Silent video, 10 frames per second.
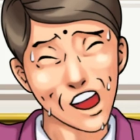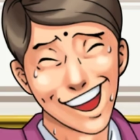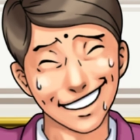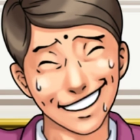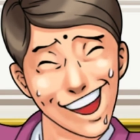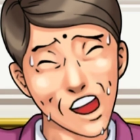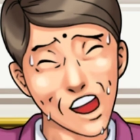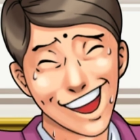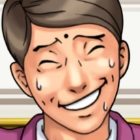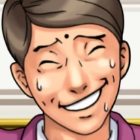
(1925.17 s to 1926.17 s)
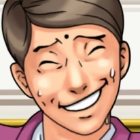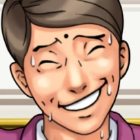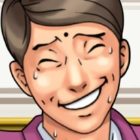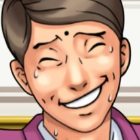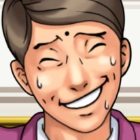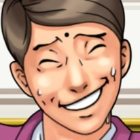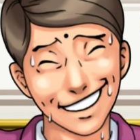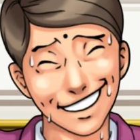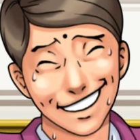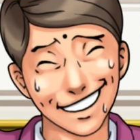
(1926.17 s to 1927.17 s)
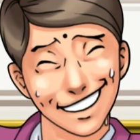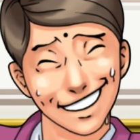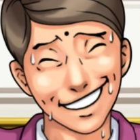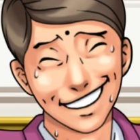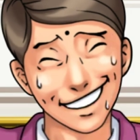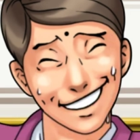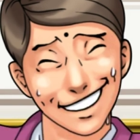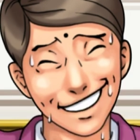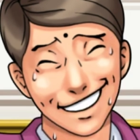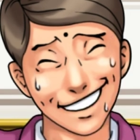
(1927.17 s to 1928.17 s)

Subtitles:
find it quite puzzling myself. Quite!